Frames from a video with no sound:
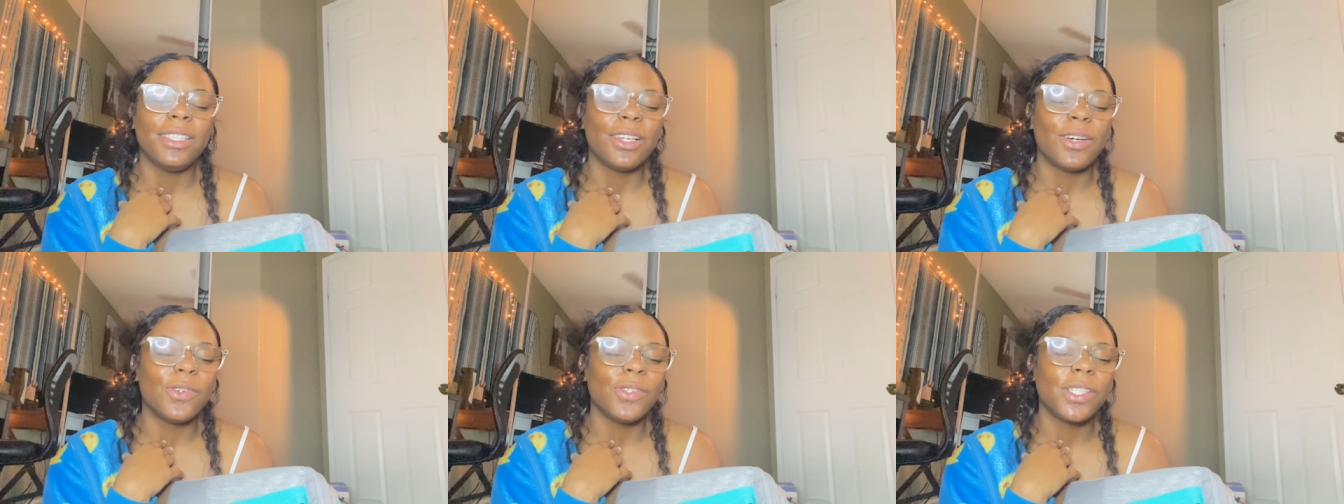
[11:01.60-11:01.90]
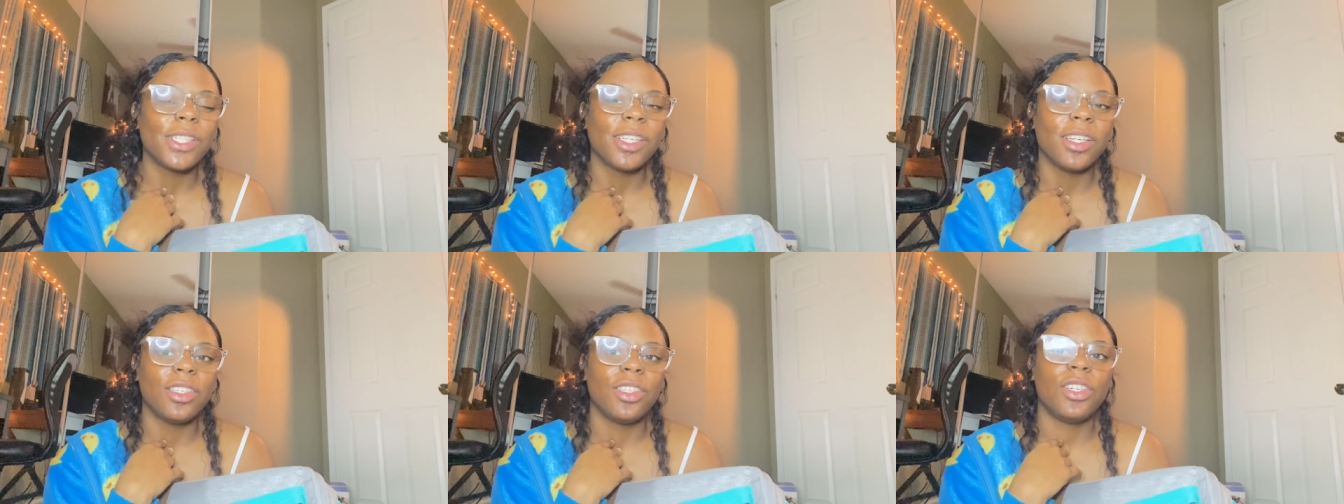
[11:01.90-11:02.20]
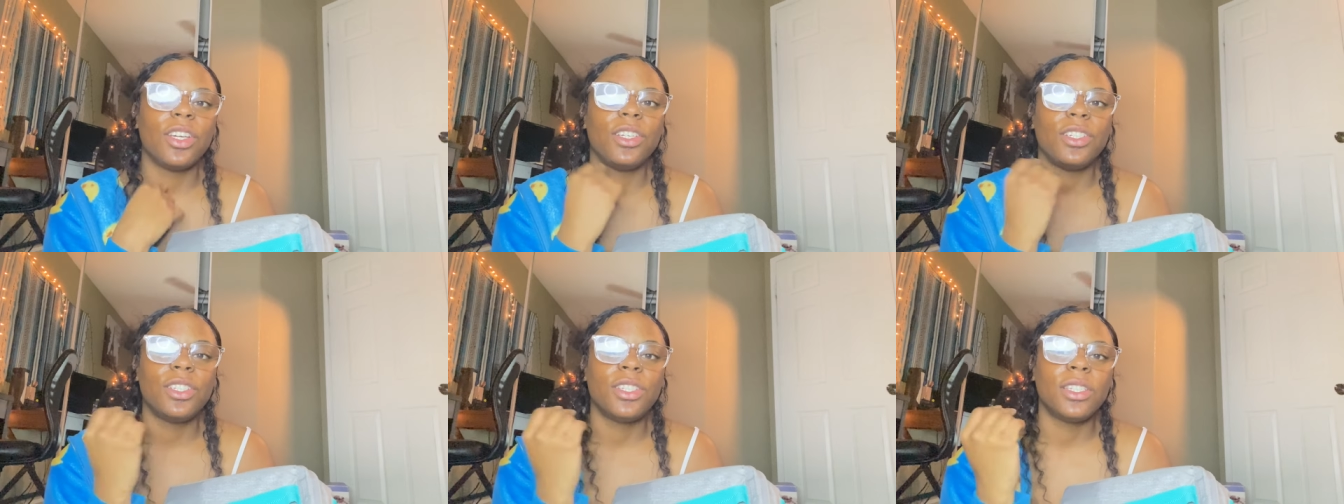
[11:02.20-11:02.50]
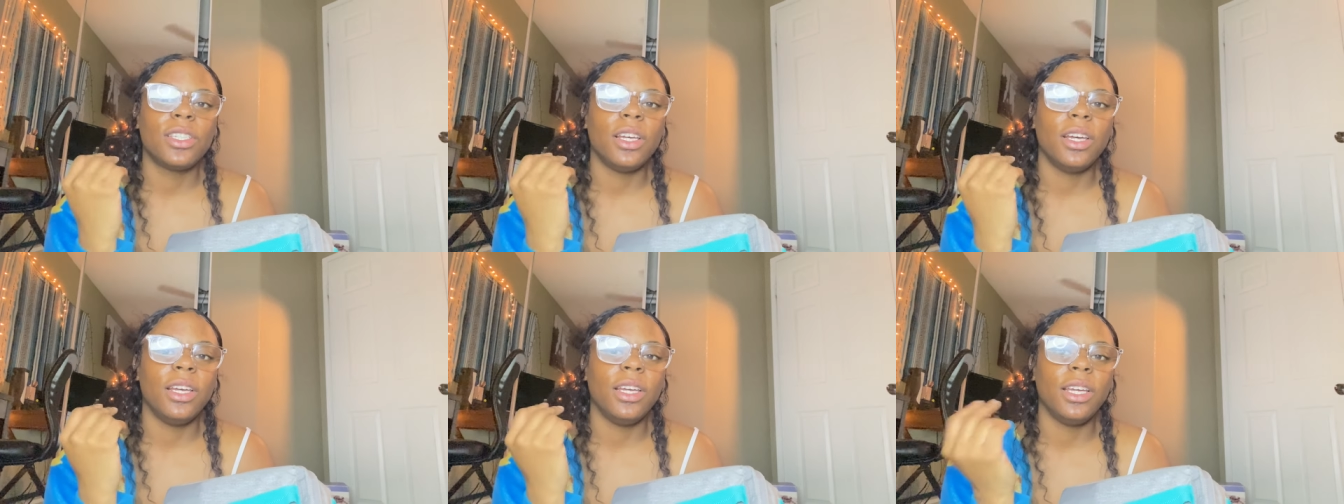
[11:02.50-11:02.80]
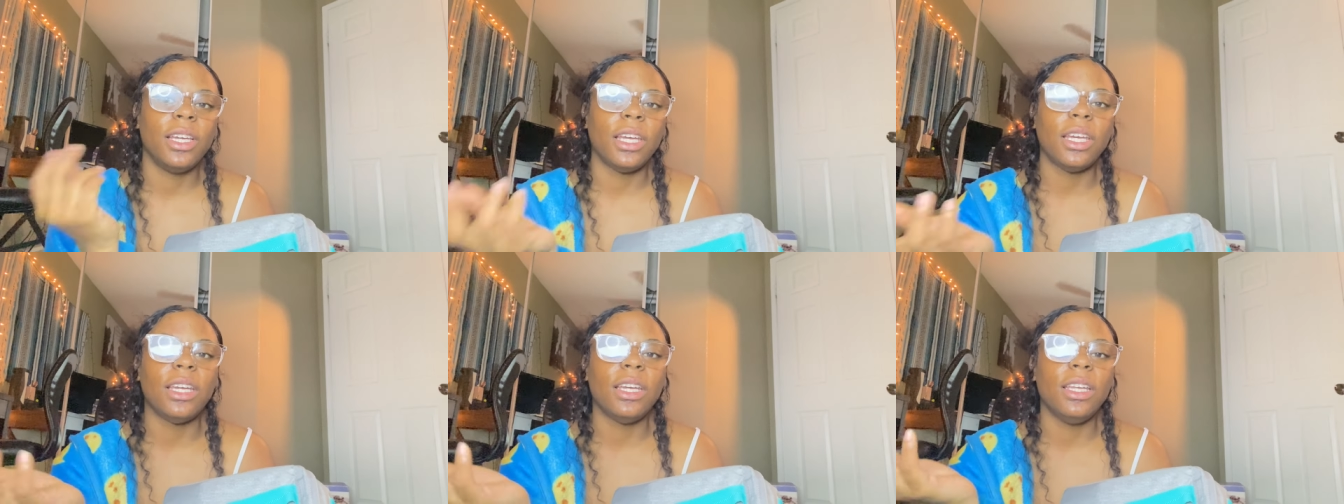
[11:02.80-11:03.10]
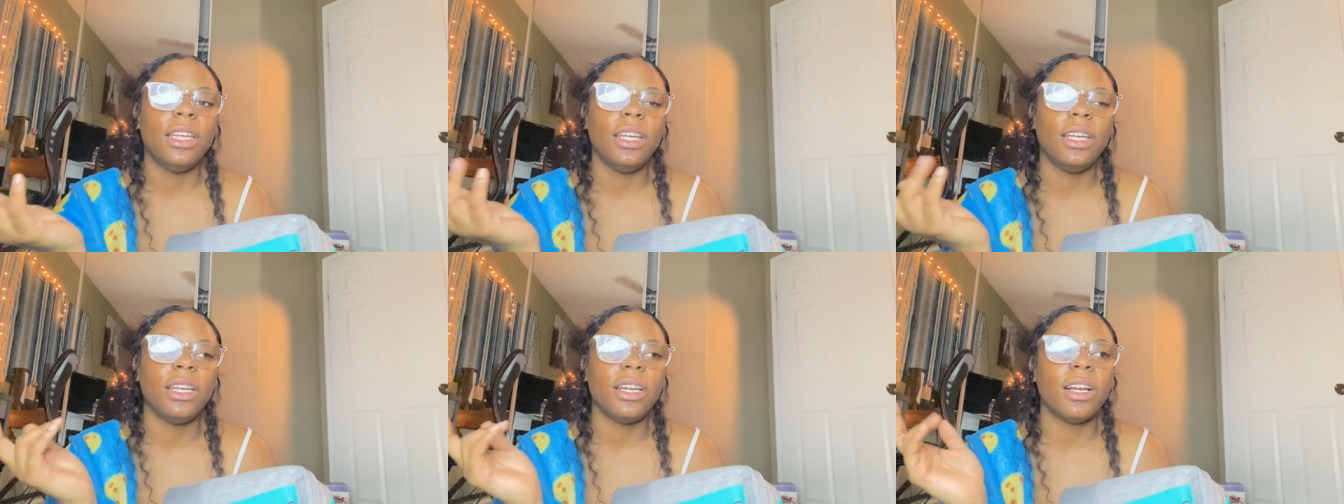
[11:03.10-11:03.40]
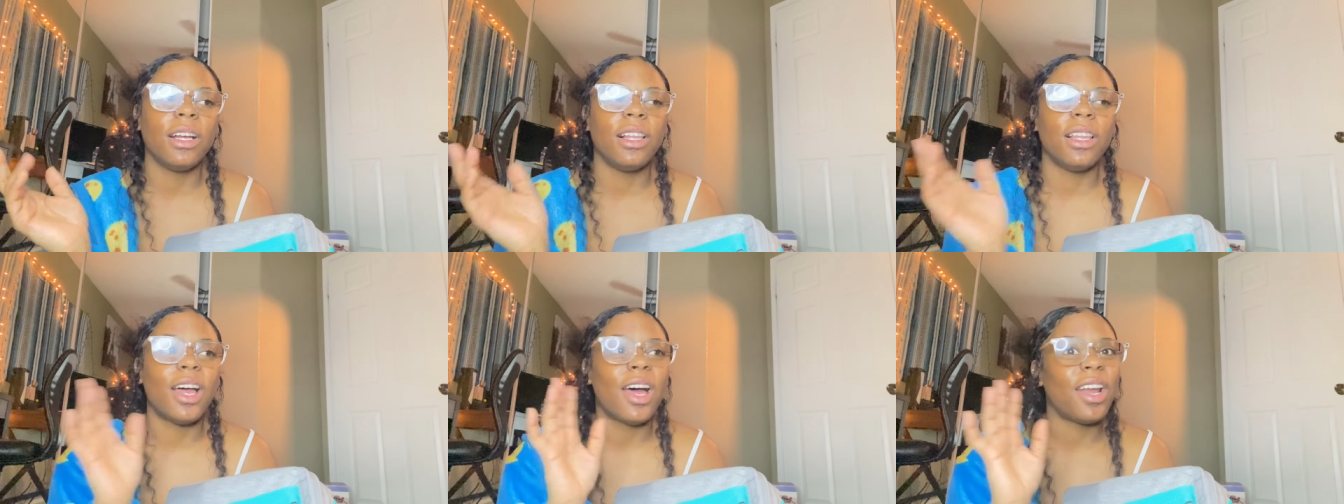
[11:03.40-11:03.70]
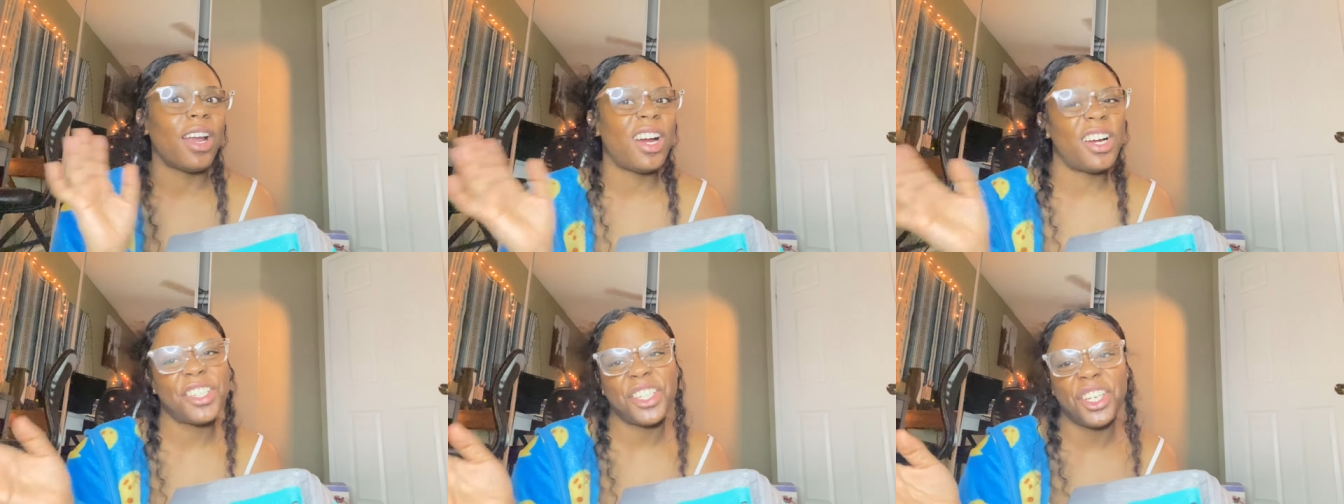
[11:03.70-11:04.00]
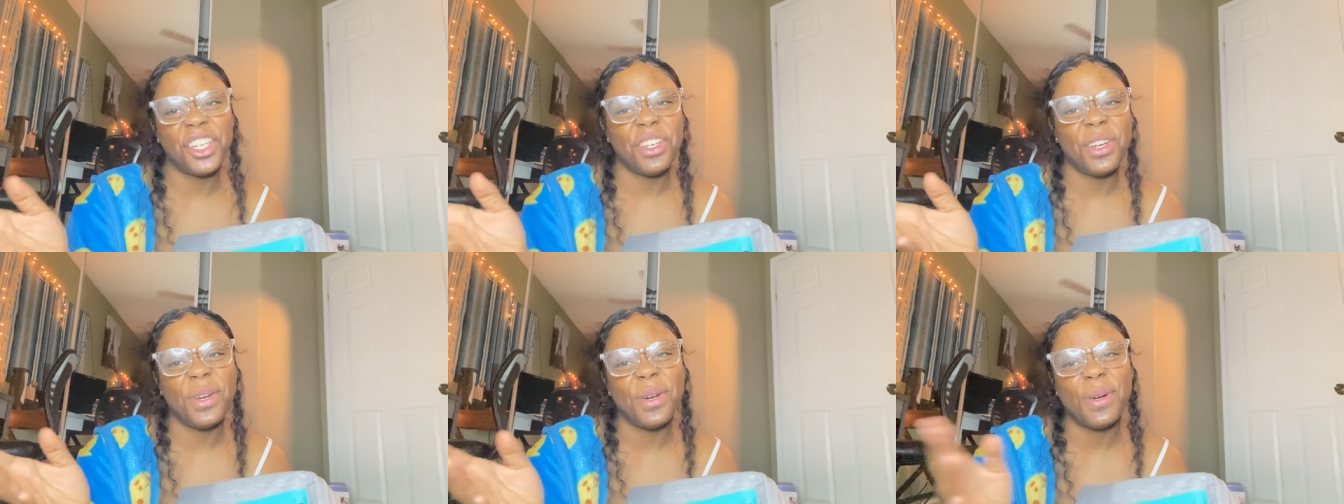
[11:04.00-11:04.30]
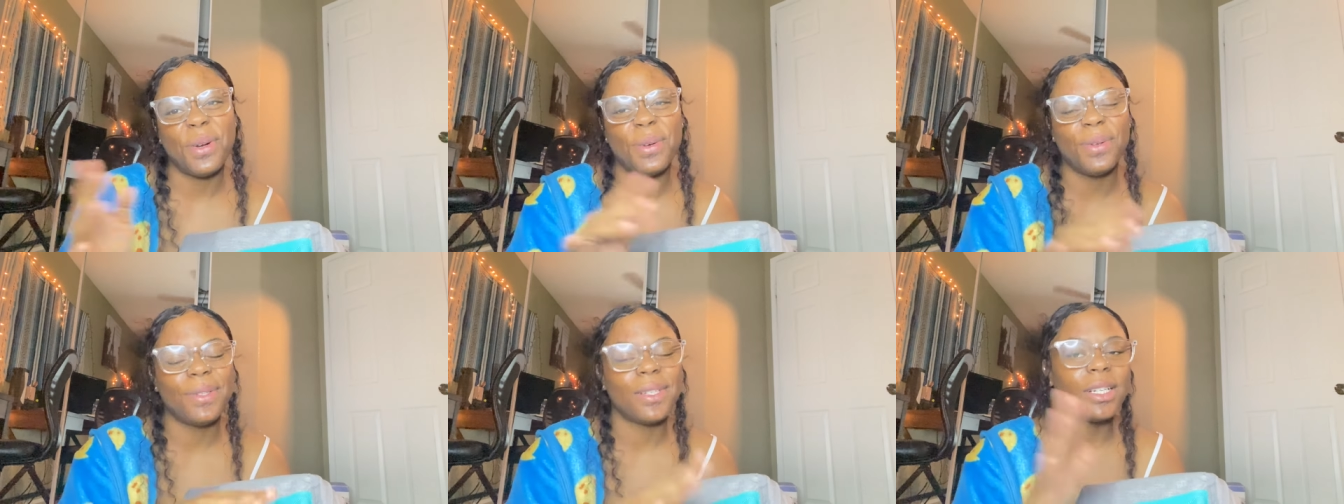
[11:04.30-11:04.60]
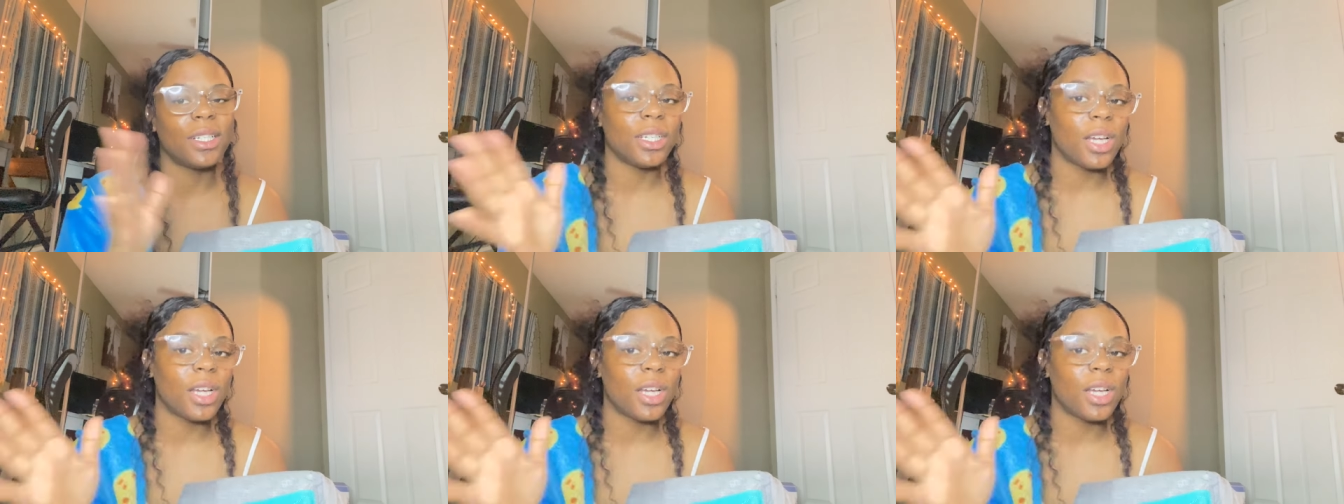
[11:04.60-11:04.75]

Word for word: don't suggest eating a lot of hot Cheetos or